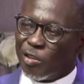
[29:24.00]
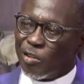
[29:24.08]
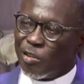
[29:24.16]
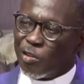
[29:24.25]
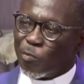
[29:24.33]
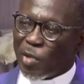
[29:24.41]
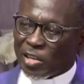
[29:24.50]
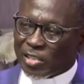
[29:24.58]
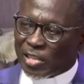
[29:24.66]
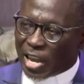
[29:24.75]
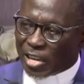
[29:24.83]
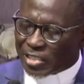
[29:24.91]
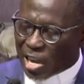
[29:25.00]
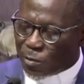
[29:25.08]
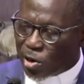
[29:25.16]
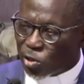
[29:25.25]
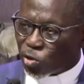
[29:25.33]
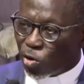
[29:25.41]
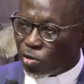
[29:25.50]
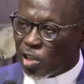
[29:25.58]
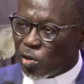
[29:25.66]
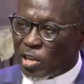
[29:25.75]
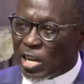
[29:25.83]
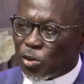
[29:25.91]
But as time went on, he
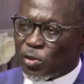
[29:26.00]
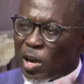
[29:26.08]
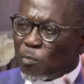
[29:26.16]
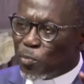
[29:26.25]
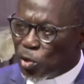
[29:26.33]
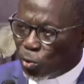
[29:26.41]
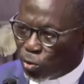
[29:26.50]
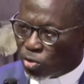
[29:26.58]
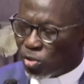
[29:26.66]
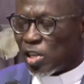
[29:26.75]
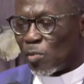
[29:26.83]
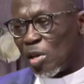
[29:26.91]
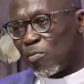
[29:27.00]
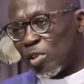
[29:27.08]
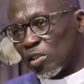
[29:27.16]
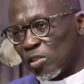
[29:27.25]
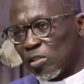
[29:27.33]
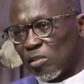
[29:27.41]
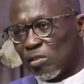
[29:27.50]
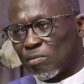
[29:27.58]
began to abuse the members.